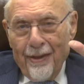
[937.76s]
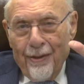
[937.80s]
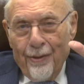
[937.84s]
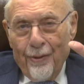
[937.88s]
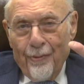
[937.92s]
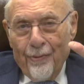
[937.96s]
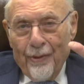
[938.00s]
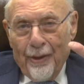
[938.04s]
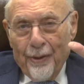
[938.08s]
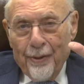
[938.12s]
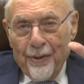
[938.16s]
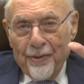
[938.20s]

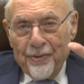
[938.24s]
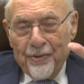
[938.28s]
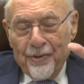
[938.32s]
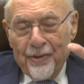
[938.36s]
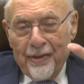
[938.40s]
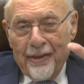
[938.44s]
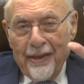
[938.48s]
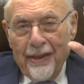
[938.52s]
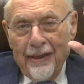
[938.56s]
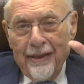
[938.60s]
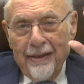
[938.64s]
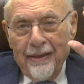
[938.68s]
of our
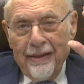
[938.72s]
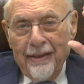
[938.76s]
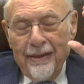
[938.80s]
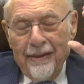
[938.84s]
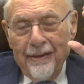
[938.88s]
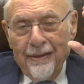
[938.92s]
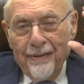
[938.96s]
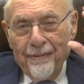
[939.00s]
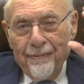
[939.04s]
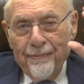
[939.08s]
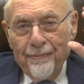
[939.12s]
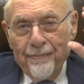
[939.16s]
stay
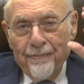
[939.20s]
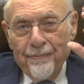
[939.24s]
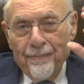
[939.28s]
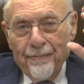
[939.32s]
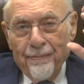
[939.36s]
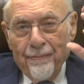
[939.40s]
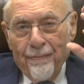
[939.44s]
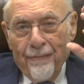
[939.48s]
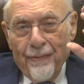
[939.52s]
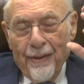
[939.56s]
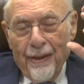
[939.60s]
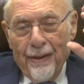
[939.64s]
in
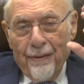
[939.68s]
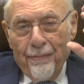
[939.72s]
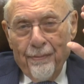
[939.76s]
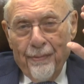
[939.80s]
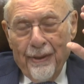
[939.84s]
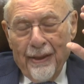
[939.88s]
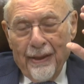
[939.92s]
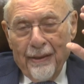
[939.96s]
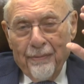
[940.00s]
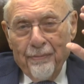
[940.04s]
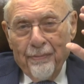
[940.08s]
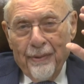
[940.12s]

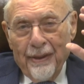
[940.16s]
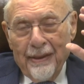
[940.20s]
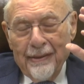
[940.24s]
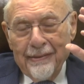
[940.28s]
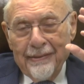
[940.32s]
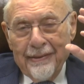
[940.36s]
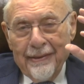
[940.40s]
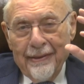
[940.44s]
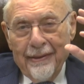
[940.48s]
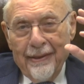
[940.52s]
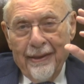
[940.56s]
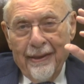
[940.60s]

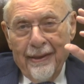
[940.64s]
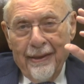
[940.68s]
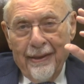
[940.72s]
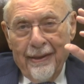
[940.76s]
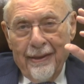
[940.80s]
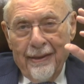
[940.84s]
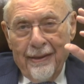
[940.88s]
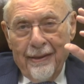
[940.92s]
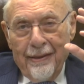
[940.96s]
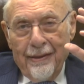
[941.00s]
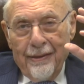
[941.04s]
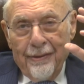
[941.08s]
Bergen-Belsen.
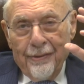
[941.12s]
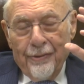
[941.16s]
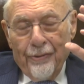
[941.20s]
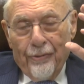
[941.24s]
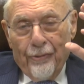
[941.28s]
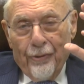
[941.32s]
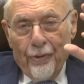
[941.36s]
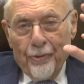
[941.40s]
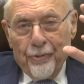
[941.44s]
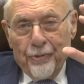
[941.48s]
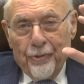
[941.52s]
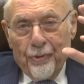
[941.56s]
The
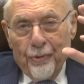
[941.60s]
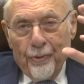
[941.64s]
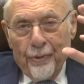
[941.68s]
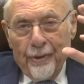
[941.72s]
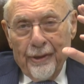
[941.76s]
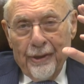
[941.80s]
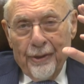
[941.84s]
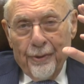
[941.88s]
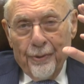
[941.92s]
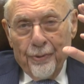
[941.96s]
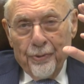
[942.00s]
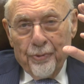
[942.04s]
first
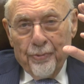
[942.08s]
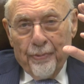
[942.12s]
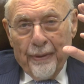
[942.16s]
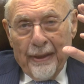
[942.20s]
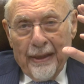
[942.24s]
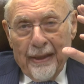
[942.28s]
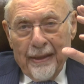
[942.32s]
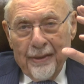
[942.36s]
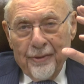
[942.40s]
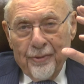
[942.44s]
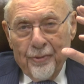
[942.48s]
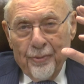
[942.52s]
story goes
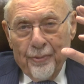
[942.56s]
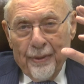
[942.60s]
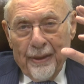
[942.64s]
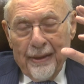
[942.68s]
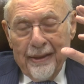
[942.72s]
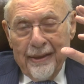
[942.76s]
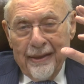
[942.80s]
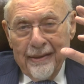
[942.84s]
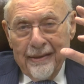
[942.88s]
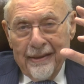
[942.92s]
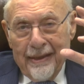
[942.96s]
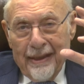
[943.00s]
back to my
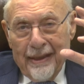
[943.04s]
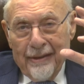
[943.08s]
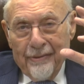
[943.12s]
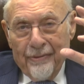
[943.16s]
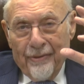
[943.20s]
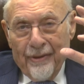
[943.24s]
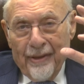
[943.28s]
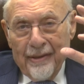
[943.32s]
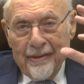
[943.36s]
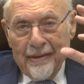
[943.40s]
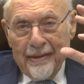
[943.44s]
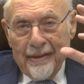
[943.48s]
late
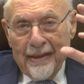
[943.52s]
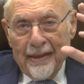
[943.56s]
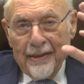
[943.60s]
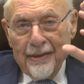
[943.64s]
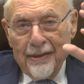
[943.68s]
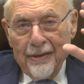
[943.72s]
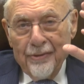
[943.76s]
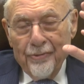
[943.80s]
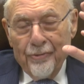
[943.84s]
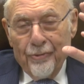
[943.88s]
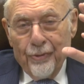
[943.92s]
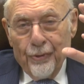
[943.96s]
grandfather,
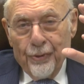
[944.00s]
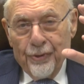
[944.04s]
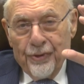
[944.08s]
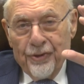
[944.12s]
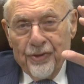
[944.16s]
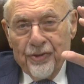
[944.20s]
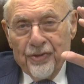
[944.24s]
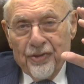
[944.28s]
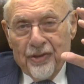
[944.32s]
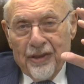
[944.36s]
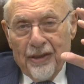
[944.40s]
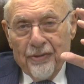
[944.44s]

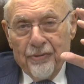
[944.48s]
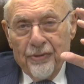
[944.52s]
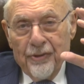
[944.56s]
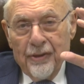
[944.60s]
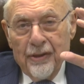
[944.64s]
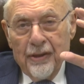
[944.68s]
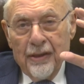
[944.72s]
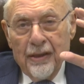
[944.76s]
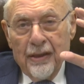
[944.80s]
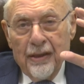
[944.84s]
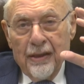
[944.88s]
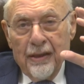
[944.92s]

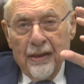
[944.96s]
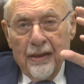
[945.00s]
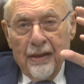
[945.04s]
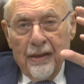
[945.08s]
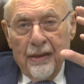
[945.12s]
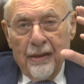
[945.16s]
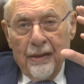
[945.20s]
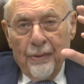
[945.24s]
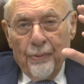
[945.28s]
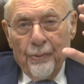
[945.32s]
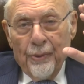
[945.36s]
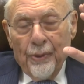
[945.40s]
1947.
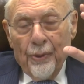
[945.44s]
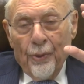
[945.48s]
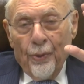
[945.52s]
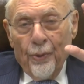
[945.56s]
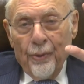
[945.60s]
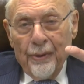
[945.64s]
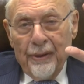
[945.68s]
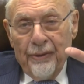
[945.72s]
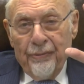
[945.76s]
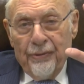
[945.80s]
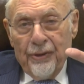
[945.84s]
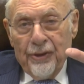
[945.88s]
We
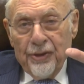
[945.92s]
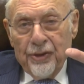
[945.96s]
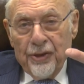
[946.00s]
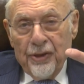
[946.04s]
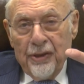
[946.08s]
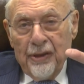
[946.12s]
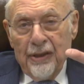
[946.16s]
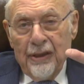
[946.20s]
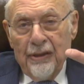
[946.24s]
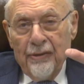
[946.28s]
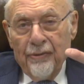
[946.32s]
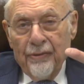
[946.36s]
all live in
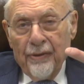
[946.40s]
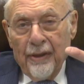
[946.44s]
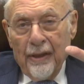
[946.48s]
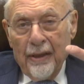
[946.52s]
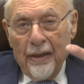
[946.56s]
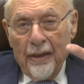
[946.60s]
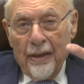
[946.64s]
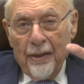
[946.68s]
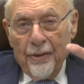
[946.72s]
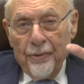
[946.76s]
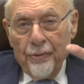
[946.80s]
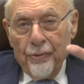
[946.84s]

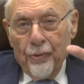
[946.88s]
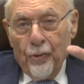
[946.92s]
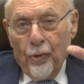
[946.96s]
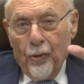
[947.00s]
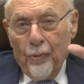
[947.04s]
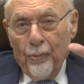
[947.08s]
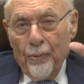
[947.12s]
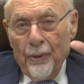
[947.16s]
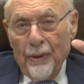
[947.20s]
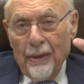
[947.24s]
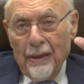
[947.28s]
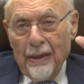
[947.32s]
Geneva,
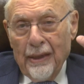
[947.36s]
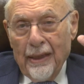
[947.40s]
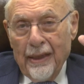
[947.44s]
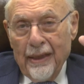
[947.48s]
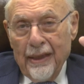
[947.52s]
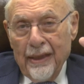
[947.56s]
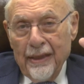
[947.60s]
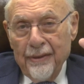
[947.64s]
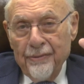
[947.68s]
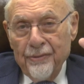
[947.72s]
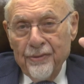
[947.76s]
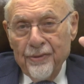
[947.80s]
normal
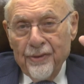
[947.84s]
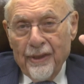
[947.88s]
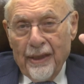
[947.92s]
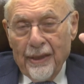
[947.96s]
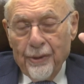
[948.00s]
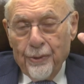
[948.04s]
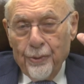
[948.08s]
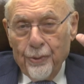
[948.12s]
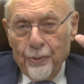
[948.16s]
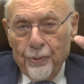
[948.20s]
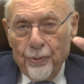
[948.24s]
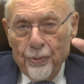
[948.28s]
lives.
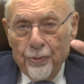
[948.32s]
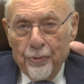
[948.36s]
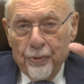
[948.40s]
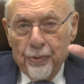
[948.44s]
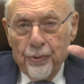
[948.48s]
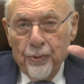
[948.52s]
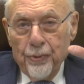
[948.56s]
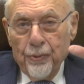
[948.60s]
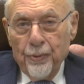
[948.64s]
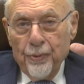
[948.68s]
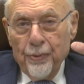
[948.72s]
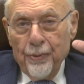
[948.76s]
I go to
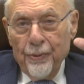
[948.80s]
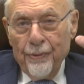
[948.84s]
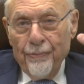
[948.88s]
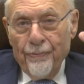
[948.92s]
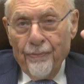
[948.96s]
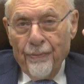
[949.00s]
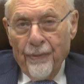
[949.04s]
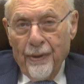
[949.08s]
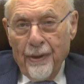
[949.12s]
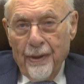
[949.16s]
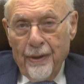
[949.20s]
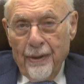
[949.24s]
school.
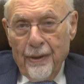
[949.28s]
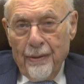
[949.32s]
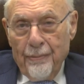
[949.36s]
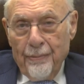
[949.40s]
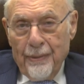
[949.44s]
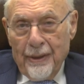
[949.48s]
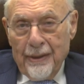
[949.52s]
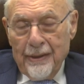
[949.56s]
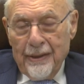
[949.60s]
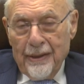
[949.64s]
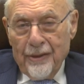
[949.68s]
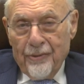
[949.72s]

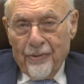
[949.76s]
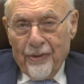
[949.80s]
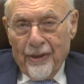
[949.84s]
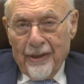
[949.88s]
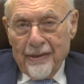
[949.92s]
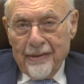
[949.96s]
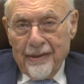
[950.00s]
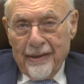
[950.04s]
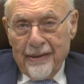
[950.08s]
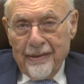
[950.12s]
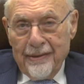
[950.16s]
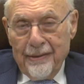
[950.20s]
My late
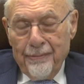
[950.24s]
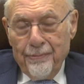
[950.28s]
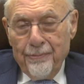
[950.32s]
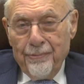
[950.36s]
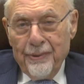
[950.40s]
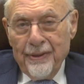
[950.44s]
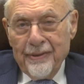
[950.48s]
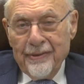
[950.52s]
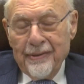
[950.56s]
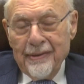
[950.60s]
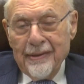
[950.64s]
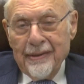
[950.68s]
father is in
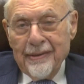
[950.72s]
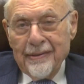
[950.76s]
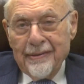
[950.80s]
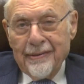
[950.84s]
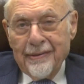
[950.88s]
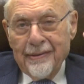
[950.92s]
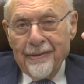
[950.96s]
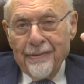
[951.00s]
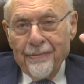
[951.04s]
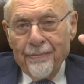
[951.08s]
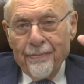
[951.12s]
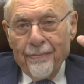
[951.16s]

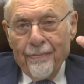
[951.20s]
business.